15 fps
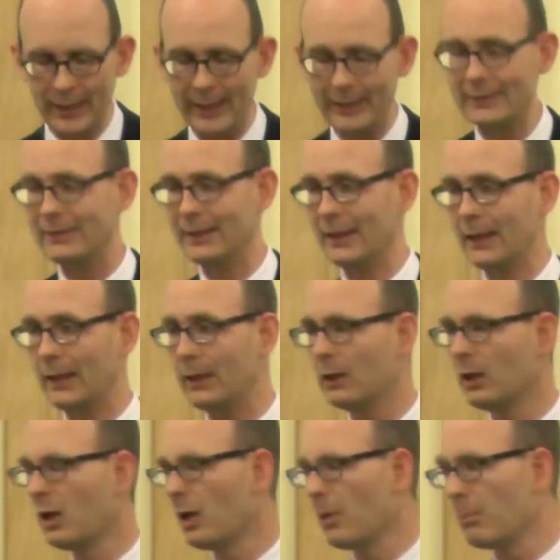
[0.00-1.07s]
that
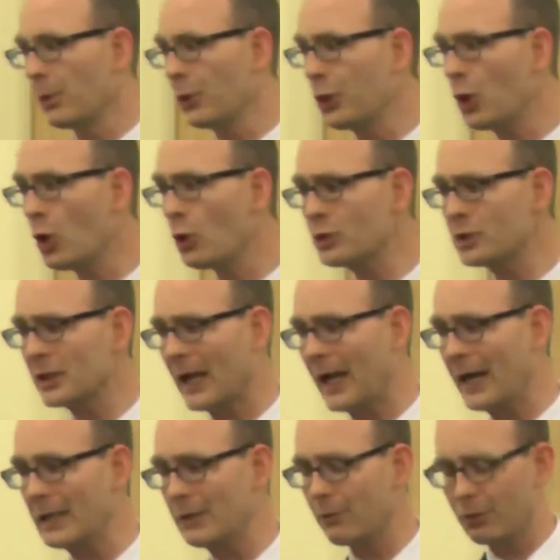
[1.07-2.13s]
day, but those
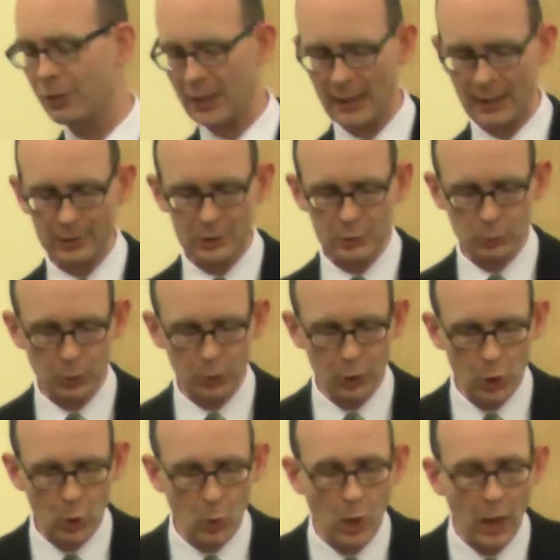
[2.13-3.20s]
kind of things were
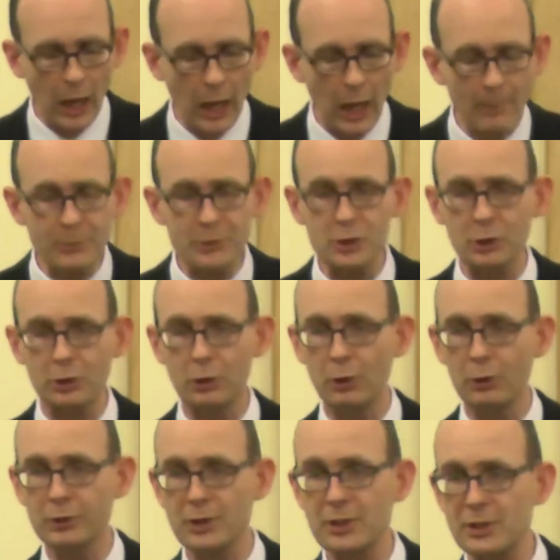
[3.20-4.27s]
no
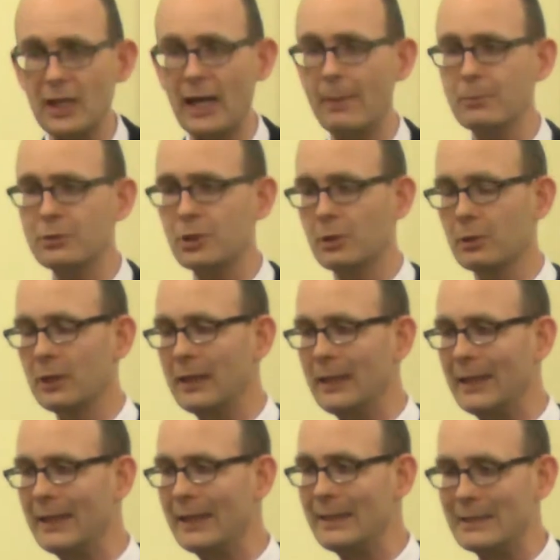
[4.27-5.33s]
obstacle to Samson.
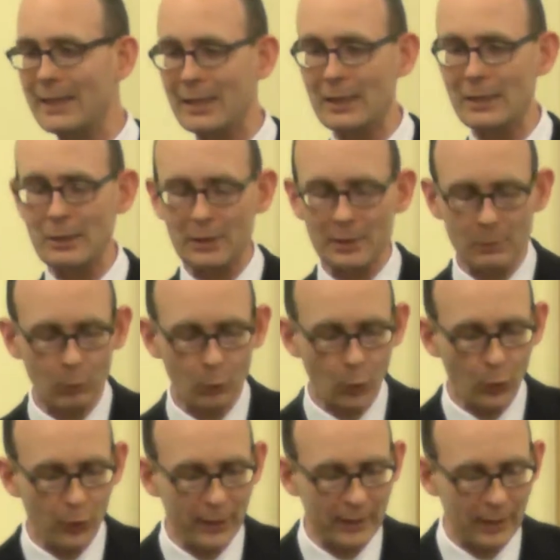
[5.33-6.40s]
He didn't
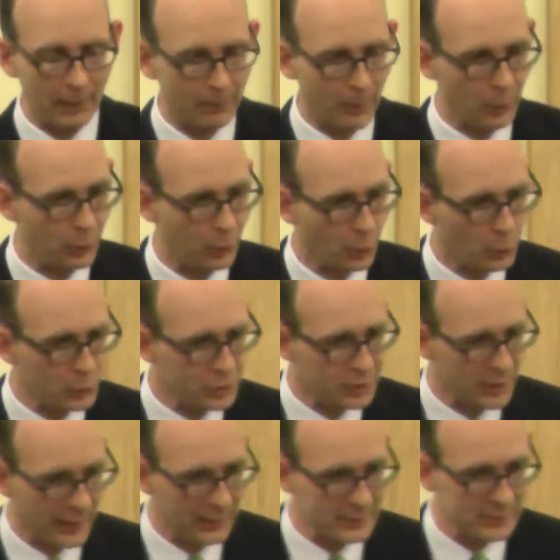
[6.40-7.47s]
worry about those
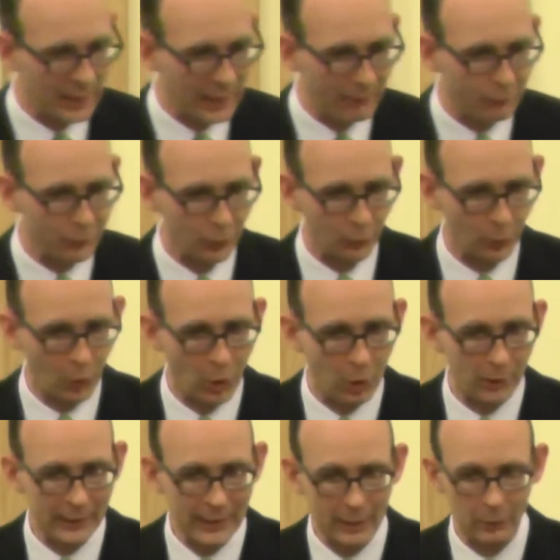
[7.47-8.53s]
things. After
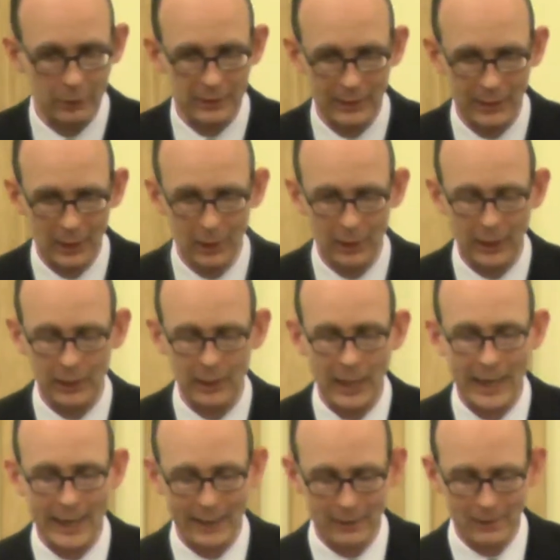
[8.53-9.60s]
all, he could kill a
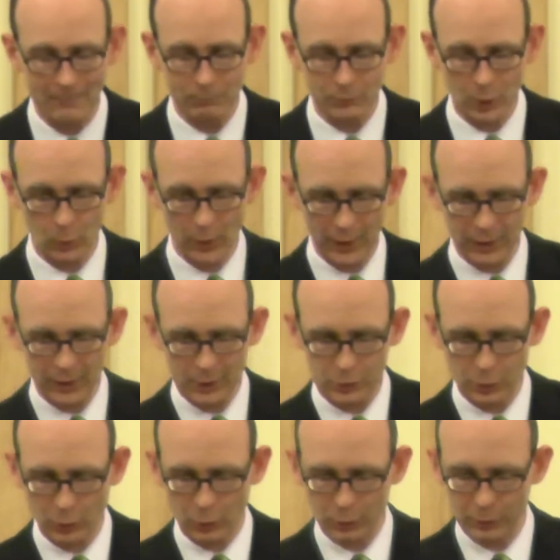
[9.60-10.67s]
lion with his
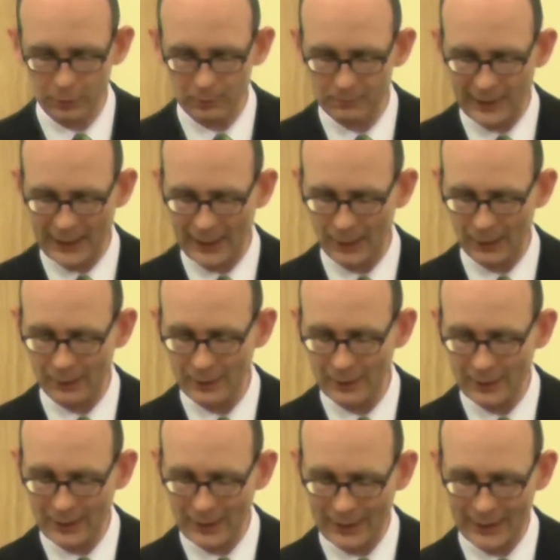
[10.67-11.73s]
own bare
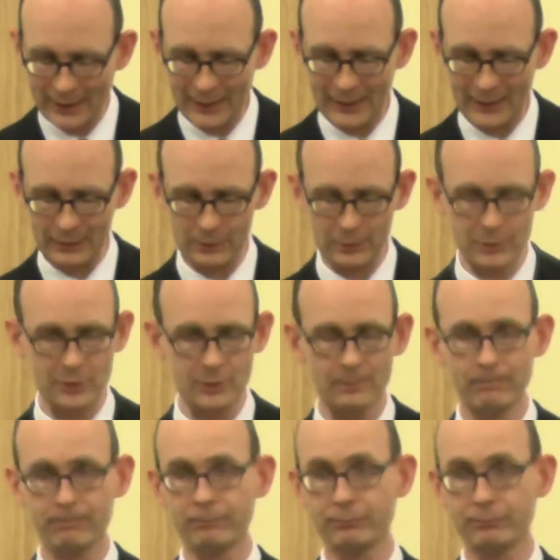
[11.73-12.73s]
hands.